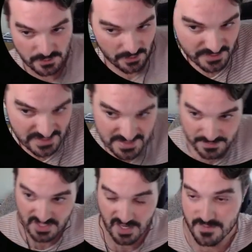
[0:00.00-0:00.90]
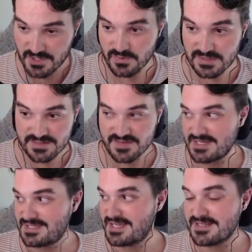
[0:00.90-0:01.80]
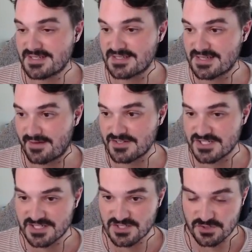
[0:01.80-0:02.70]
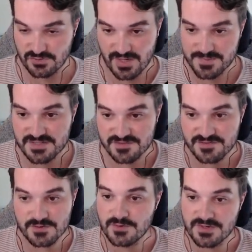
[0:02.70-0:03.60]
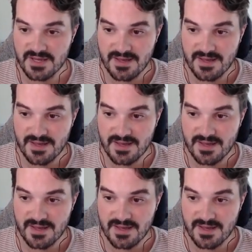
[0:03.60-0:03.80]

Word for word: only some time ago were living in tents and scavenging scraps of food.